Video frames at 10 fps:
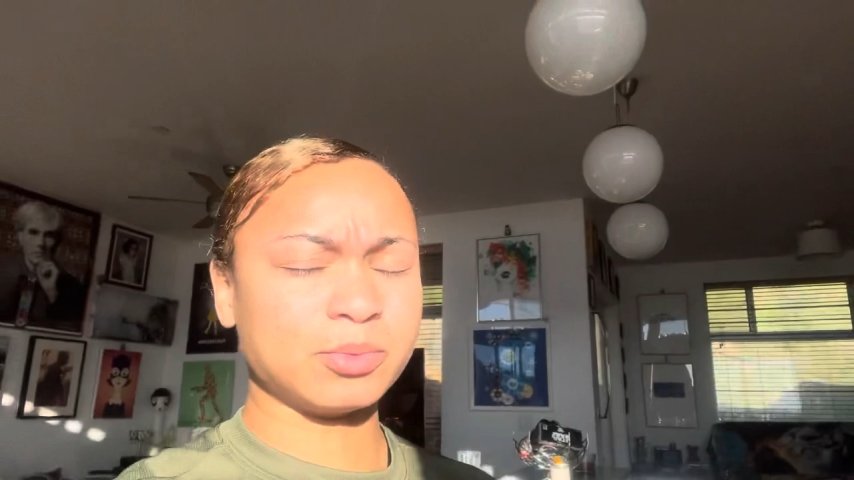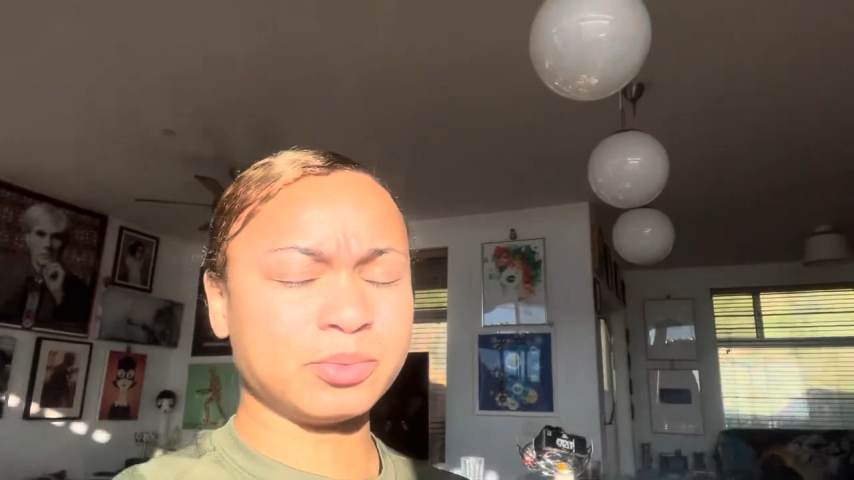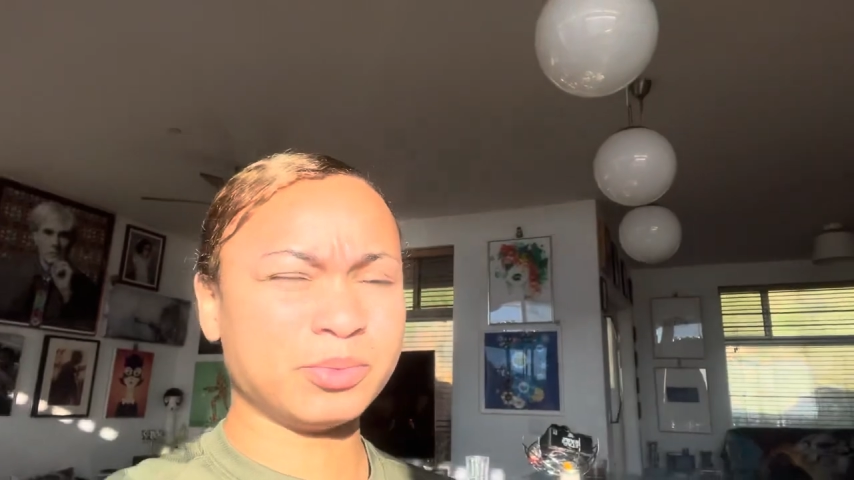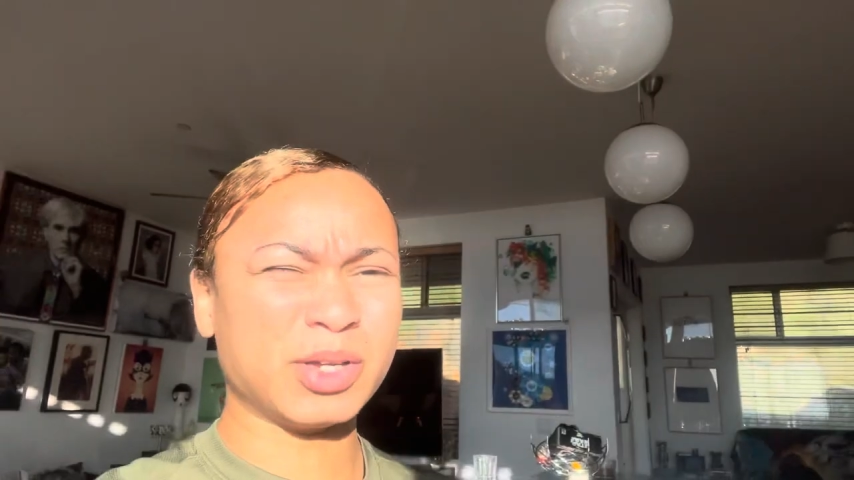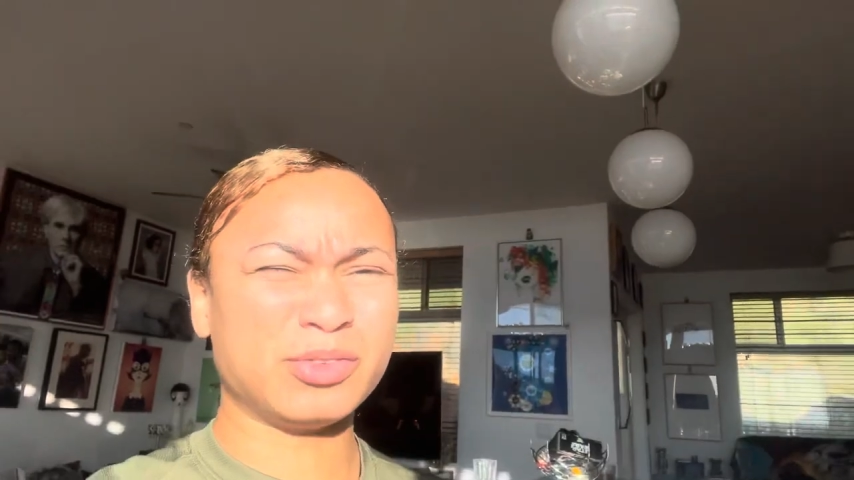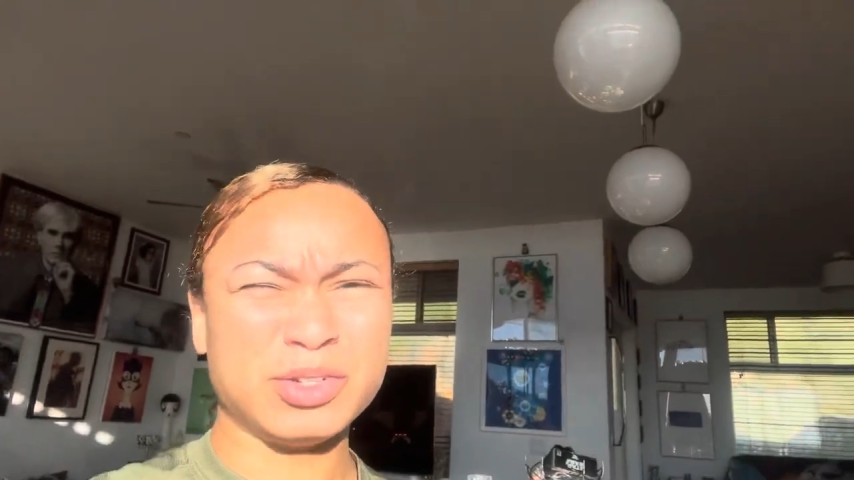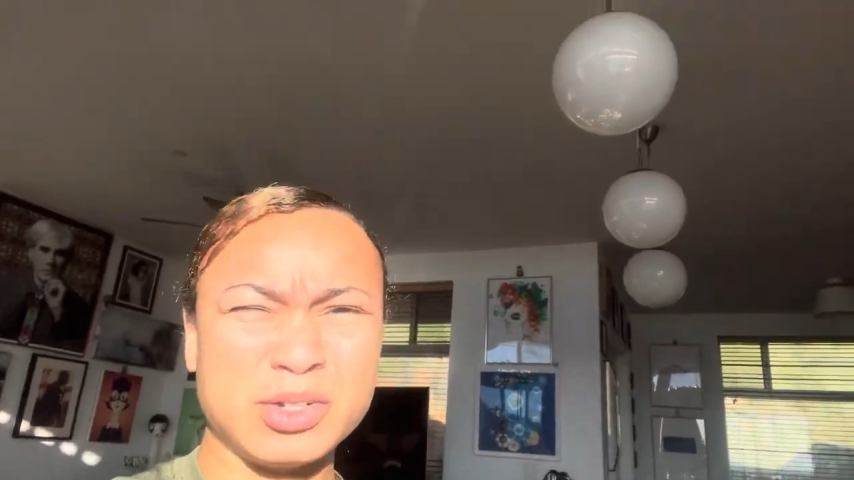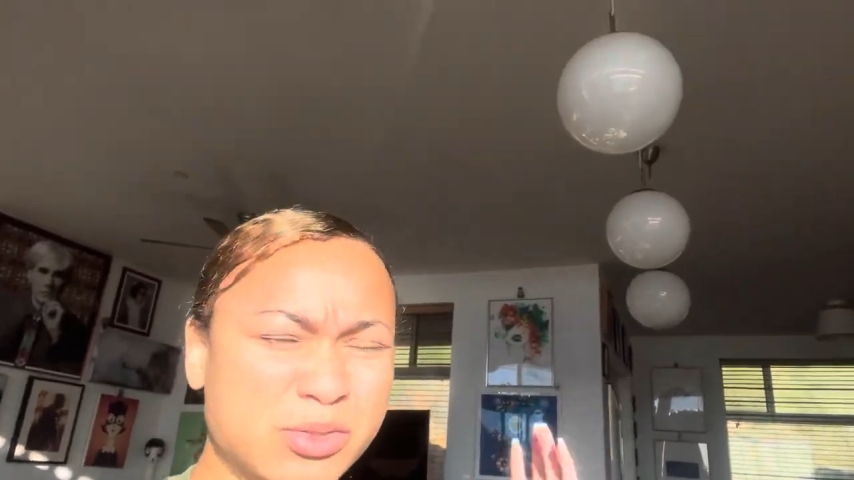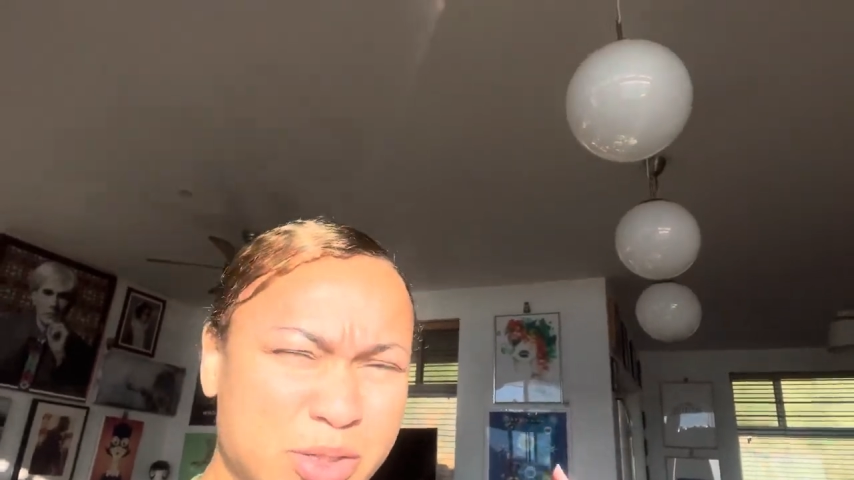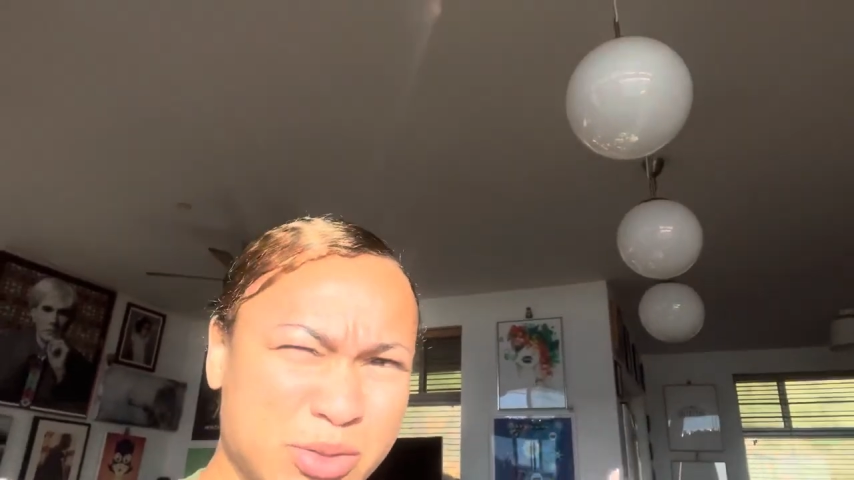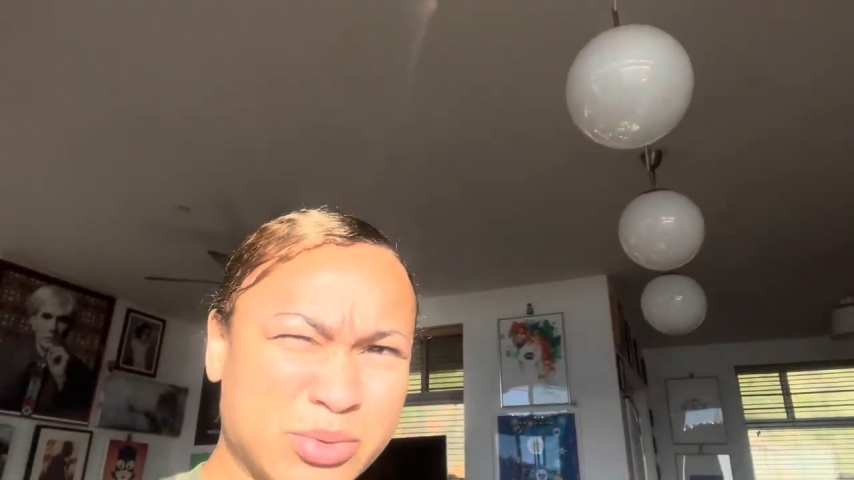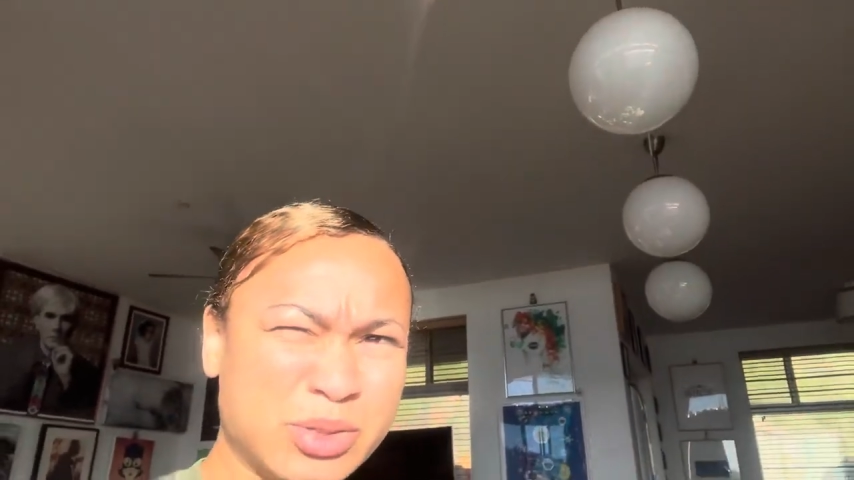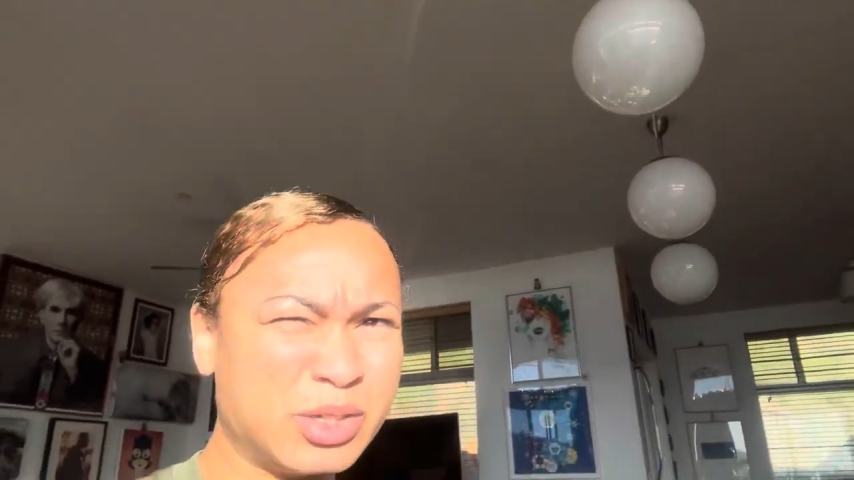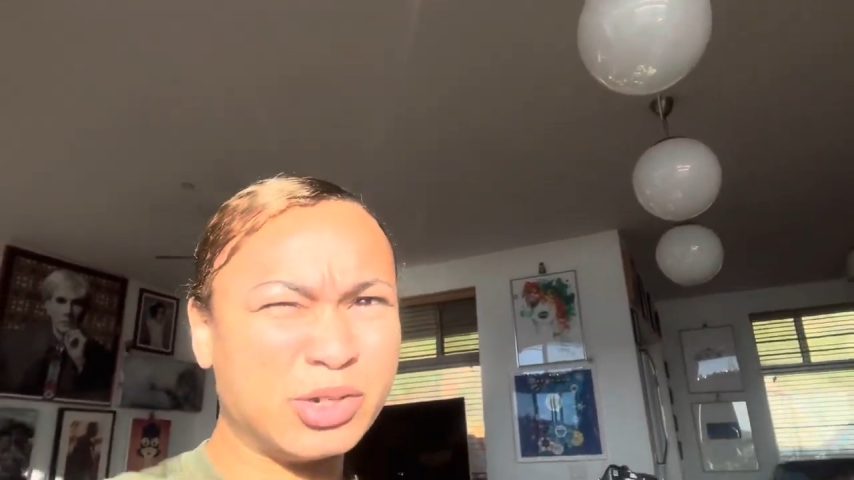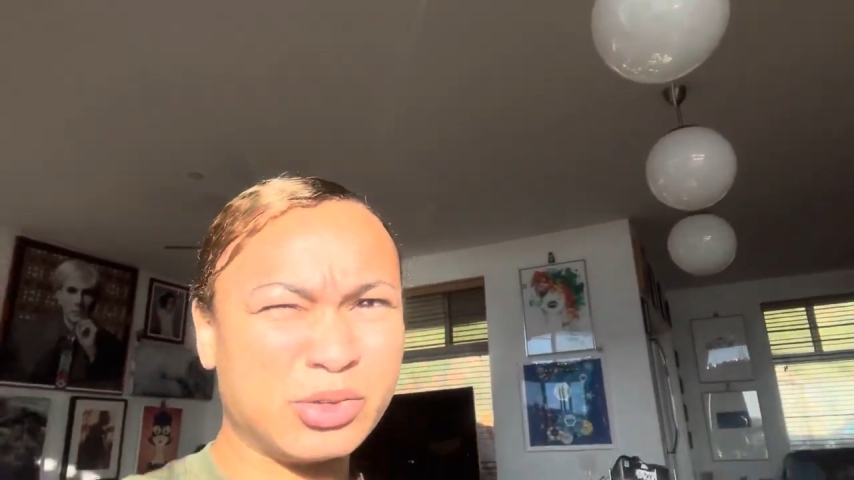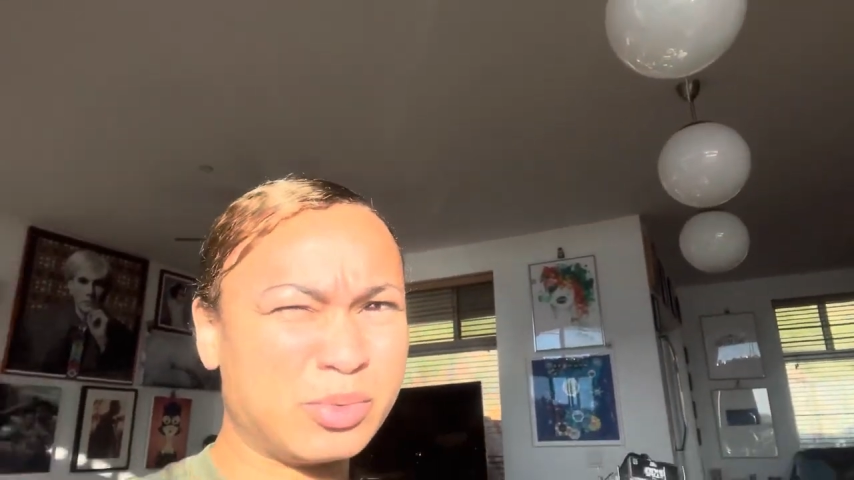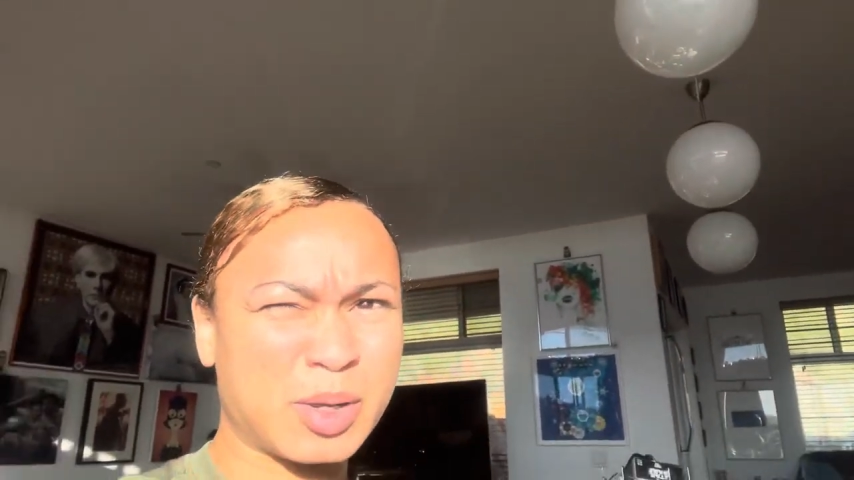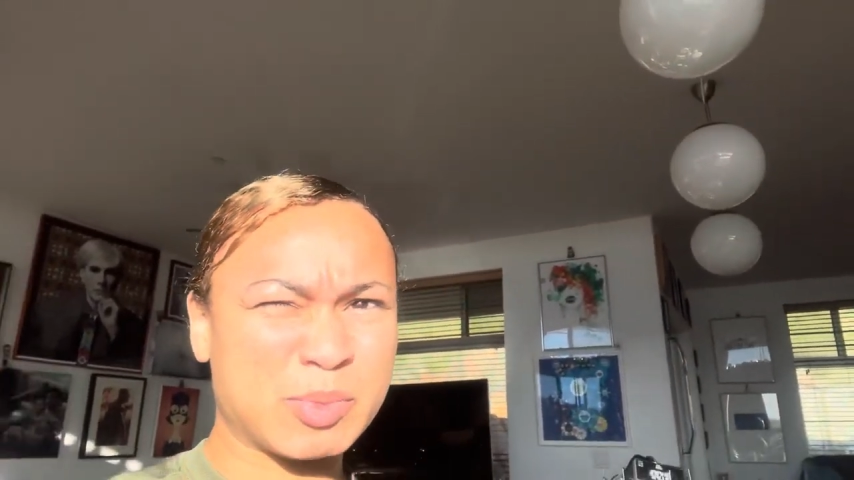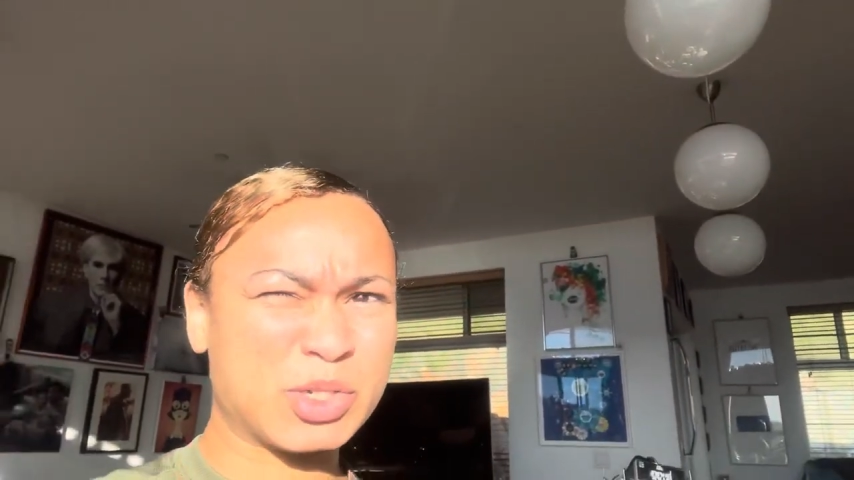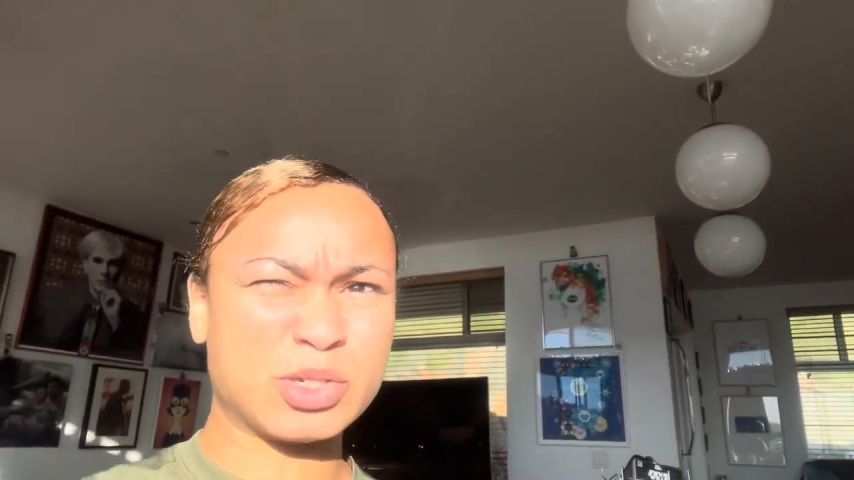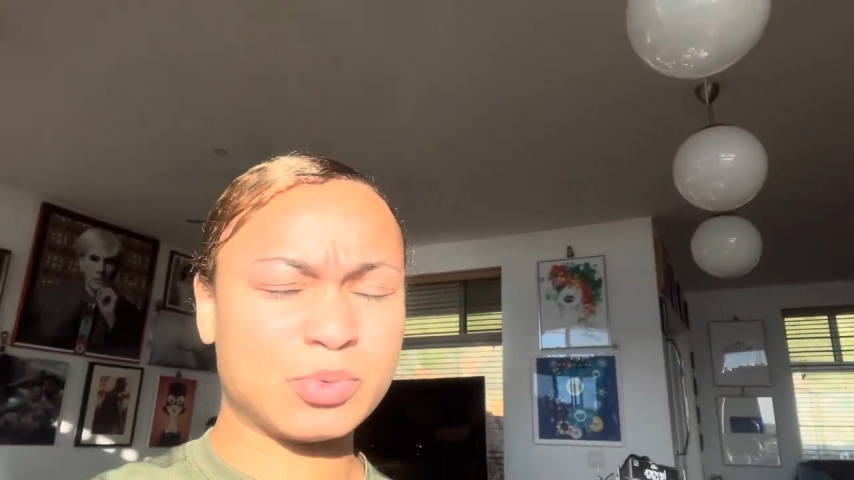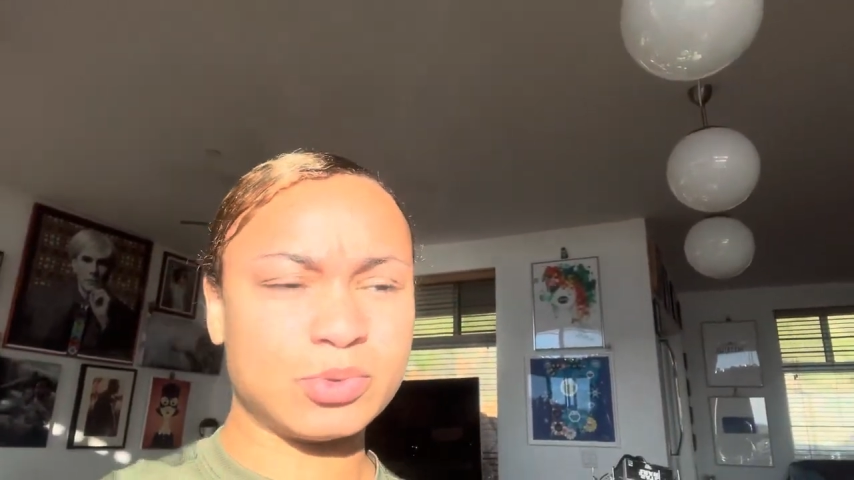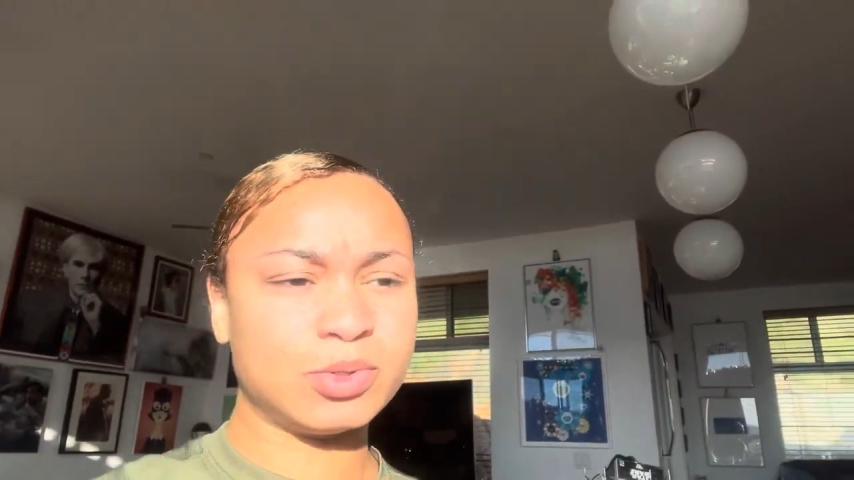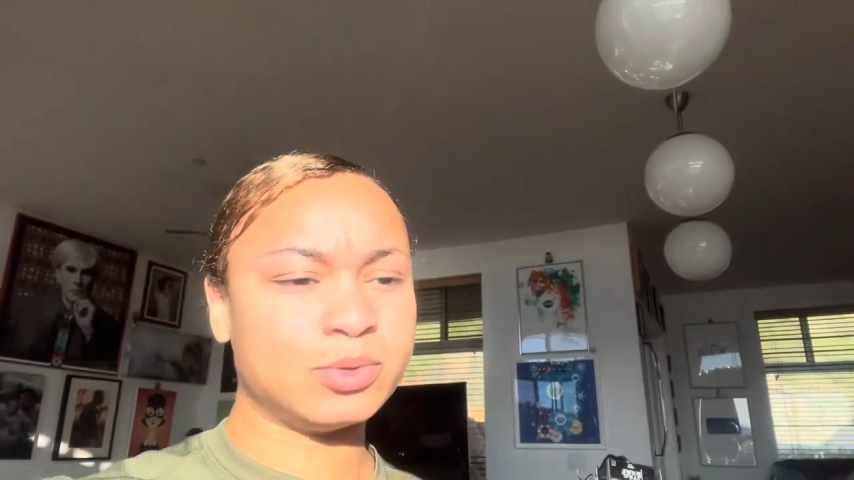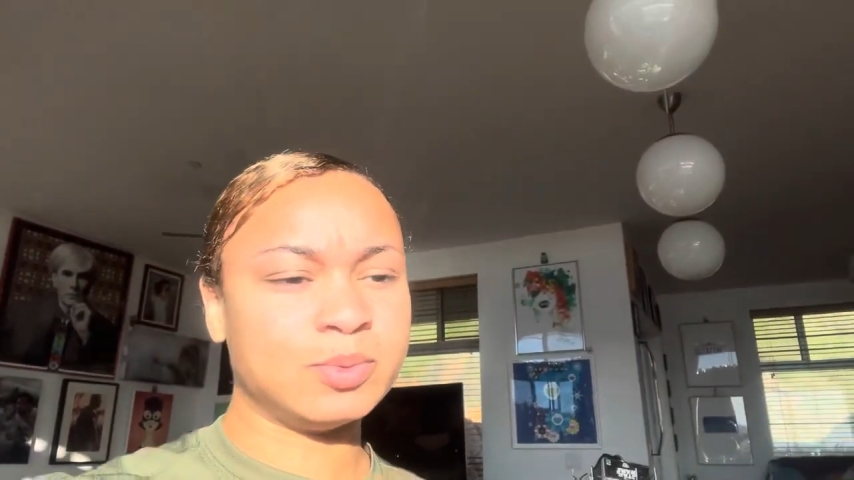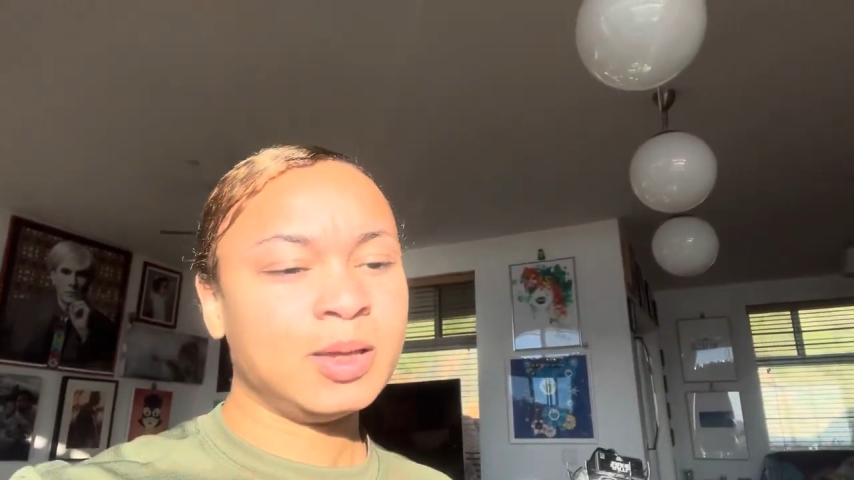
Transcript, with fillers: But if you don't know, you know, you probably just won't know.